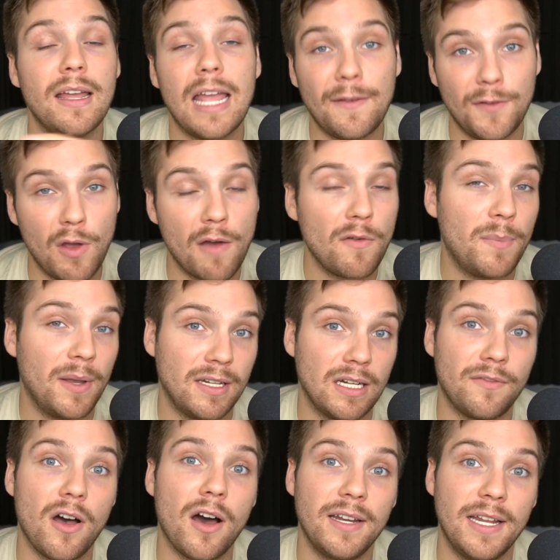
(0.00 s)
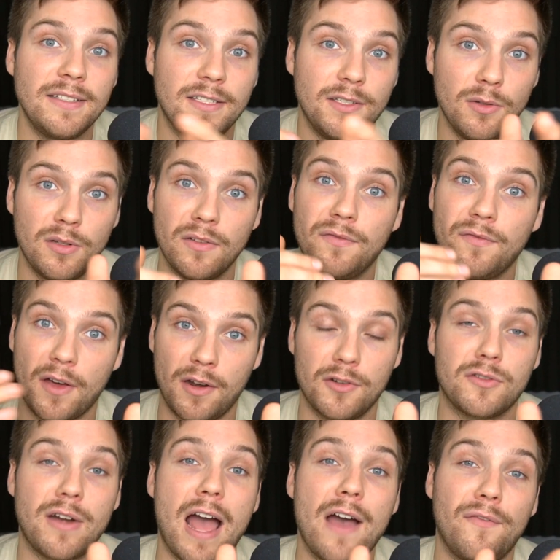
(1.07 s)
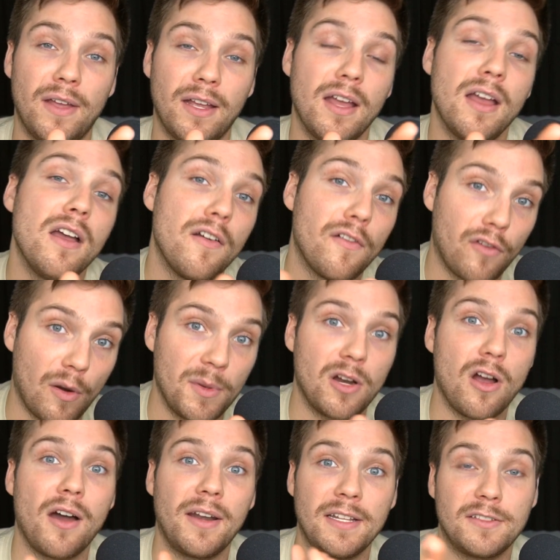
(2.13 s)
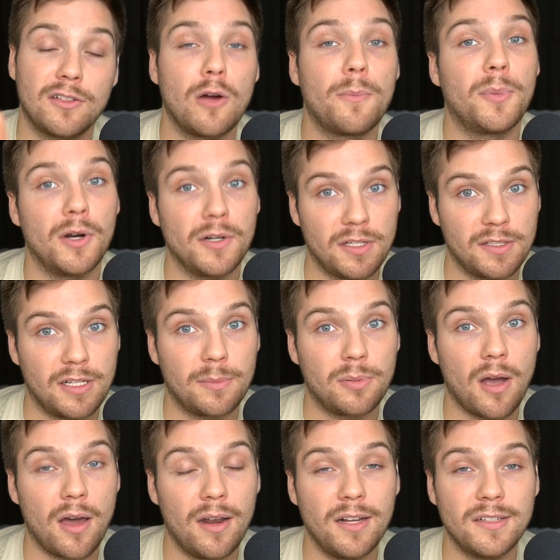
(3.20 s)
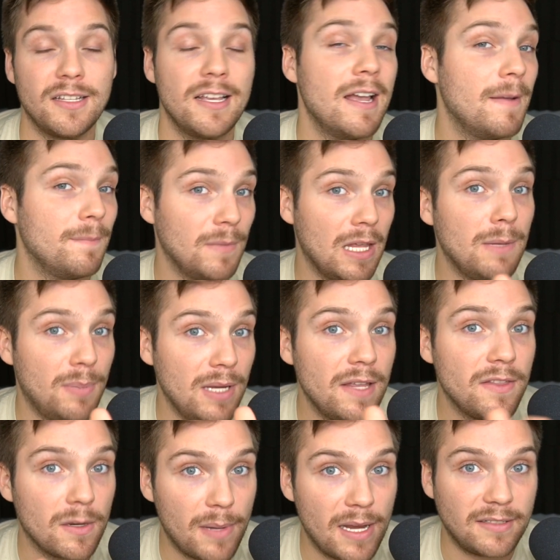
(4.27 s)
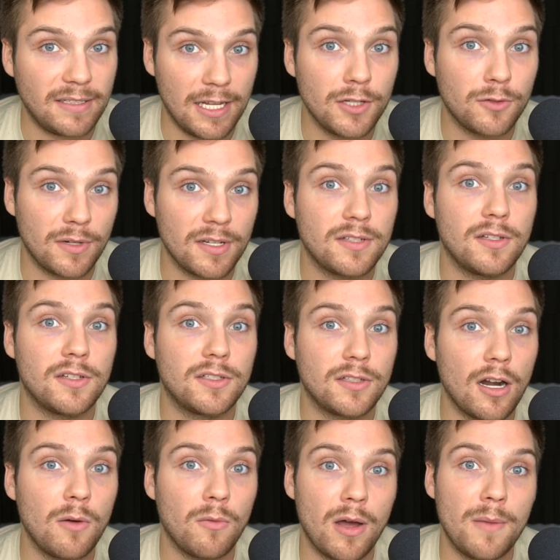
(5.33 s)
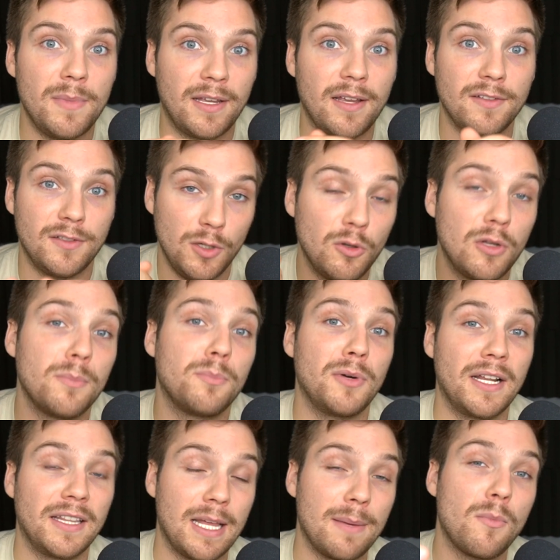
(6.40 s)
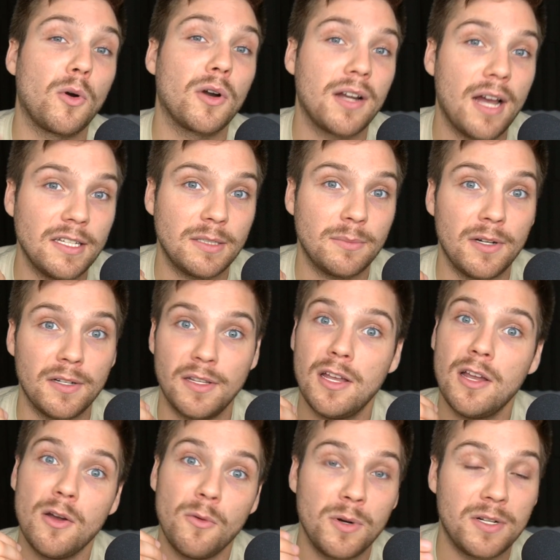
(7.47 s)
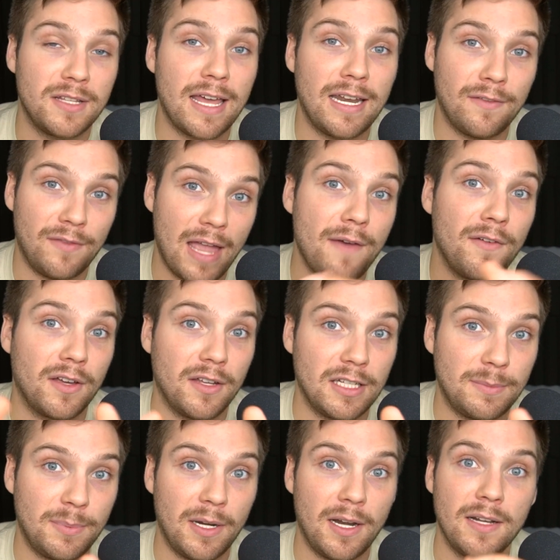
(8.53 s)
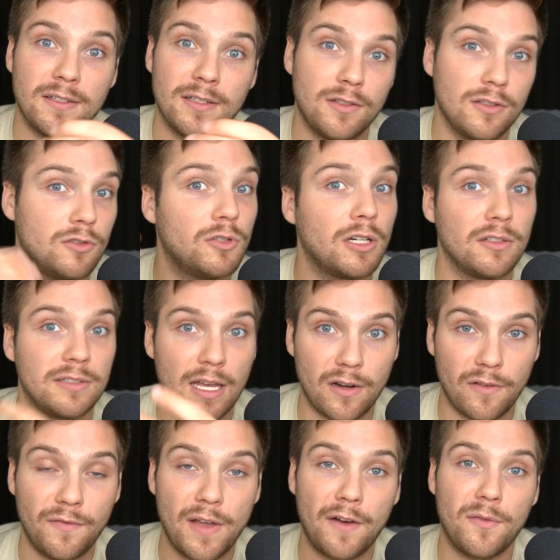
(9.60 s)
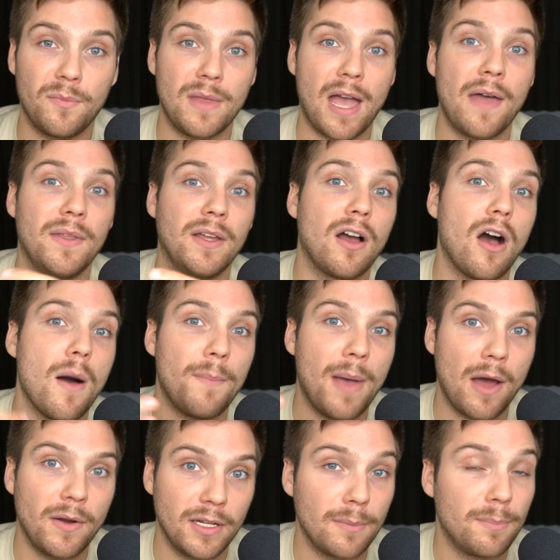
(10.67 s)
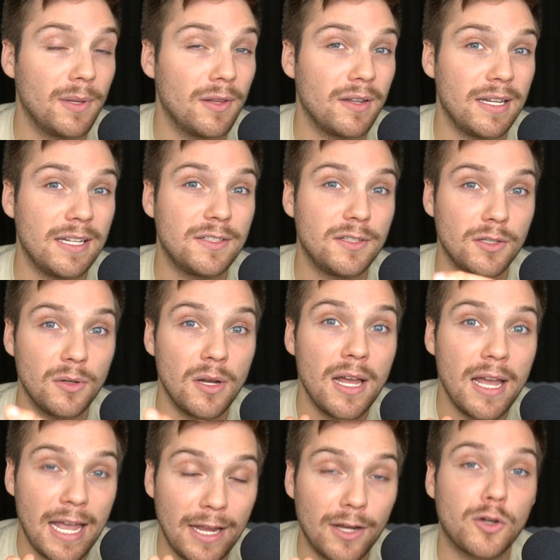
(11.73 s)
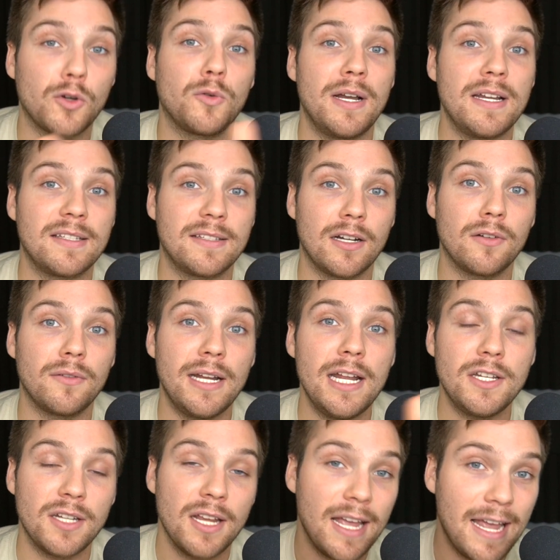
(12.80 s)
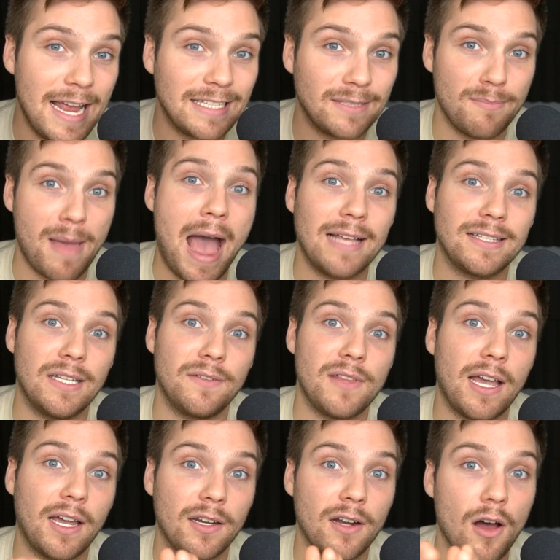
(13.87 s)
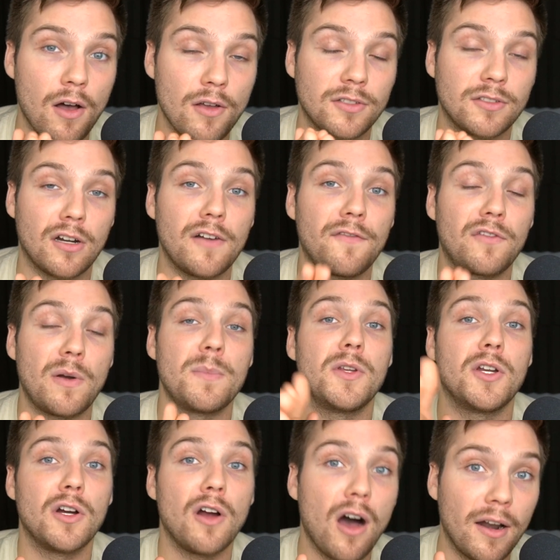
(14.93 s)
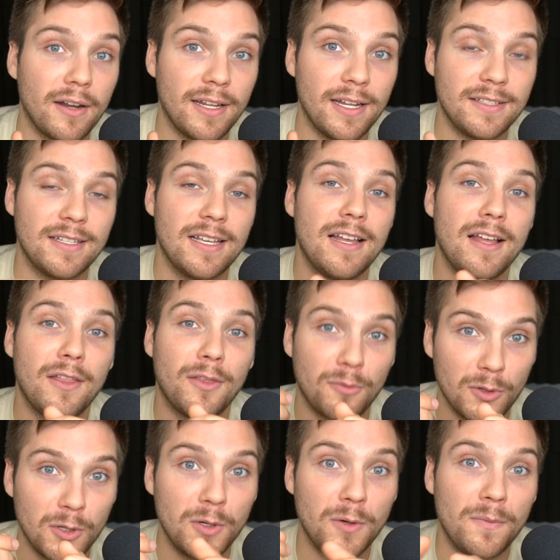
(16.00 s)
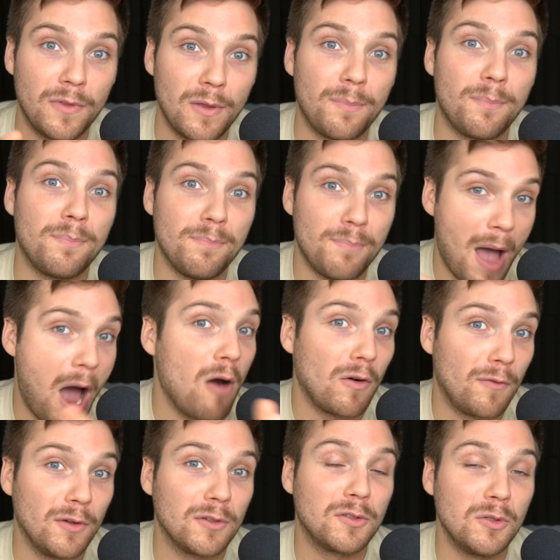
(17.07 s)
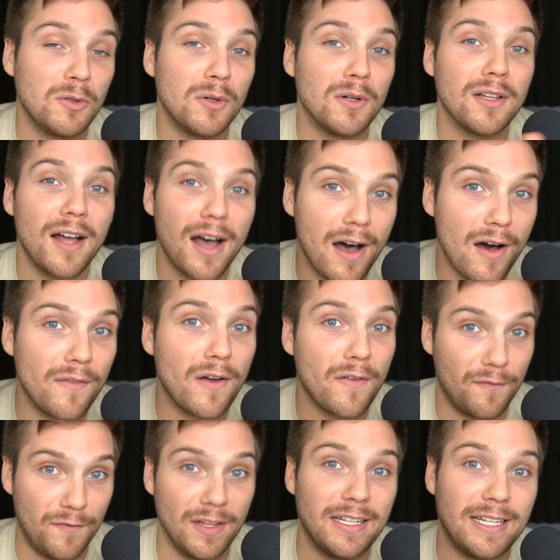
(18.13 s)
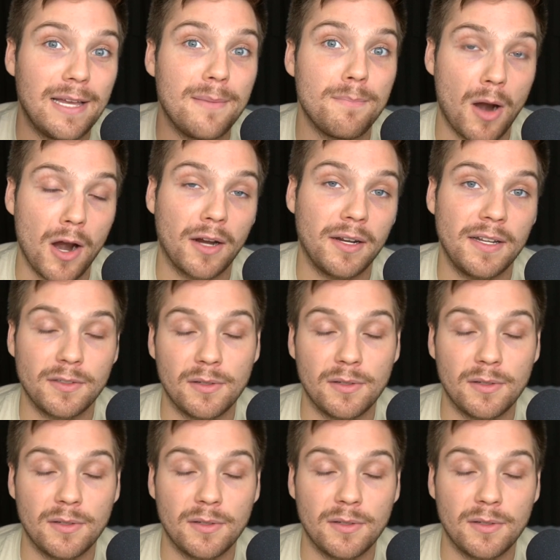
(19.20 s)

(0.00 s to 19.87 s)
If you have a big enough audience and you can funnel traffic from your audience to go purchase their products, it'd be in their best interest to start one because you can bring them more customers, which then if they have a good experience, if there's trickle-down effect from that, the compounding ability to increase their reach is massive. And that can all start from your audience through the powerful tool of affiliate marketing.